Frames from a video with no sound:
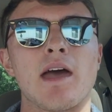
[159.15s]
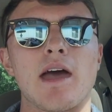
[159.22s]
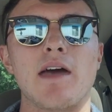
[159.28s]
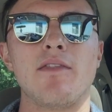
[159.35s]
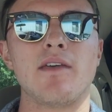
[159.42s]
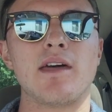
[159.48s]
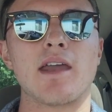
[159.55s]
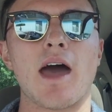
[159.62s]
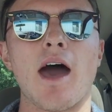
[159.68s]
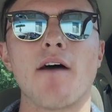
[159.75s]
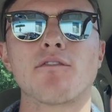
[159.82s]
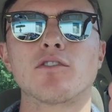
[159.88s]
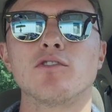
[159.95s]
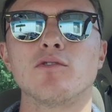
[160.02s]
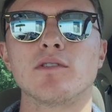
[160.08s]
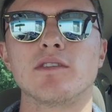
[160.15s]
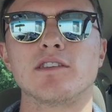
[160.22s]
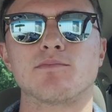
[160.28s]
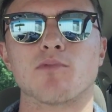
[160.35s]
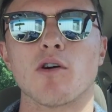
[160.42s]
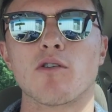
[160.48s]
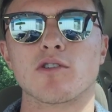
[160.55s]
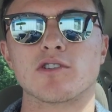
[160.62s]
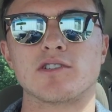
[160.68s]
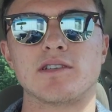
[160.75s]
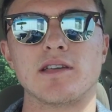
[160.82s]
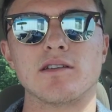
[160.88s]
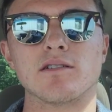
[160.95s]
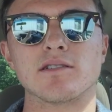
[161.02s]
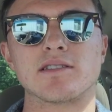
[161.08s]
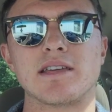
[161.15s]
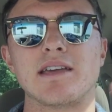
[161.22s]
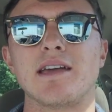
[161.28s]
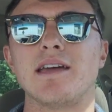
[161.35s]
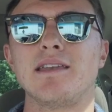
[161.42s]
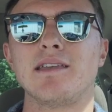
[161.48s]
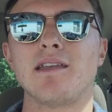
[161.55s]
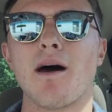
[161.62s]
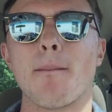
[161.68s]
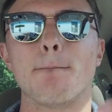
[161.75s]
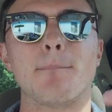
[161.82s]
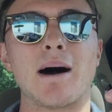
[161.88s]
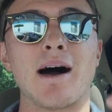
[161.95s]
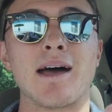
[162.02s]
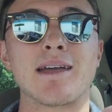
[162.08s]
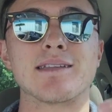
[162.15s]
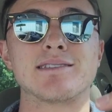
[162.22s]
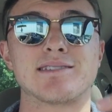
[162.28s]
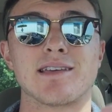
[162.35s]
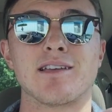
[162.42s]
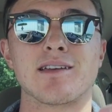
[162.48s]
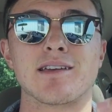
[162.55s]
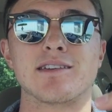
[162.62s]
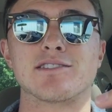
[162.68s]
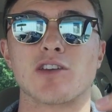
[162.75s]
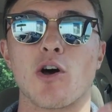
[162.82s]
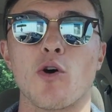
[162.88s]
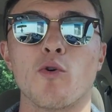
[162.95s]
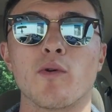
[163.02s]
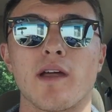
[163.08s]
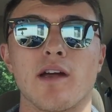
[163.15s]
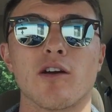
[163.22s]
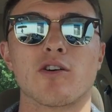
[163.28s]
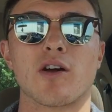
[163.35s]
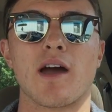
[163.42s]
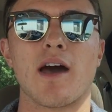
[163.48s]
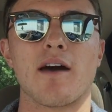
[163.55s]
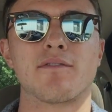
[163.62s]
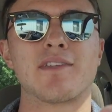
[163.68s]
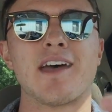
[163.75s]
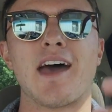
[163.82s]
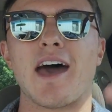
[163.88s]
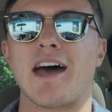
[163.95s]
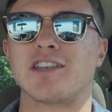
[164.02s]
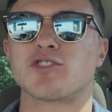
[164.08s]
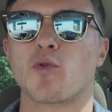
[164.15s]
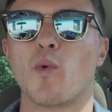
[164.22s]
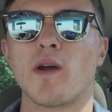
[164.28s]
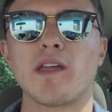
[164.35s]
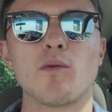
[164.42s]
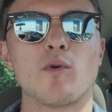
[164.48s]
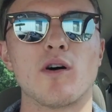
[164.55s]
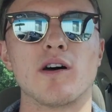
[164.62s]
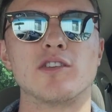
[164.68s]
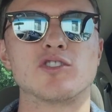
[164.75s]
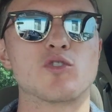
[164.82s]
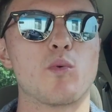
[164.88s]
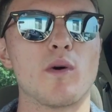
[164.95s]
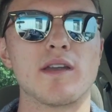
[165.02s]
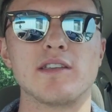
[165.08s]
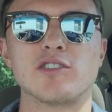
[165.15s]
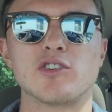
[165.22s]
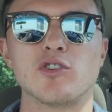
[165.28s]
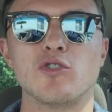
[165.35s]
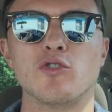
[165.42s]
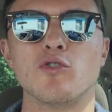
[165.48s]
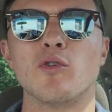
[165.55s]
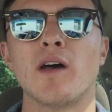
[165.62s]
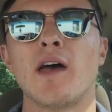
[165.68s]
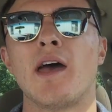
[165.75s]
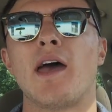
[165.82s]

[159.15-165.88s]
and then after doing these brokerage deals, he ended up buying and selling his own aircraft at 21, 22,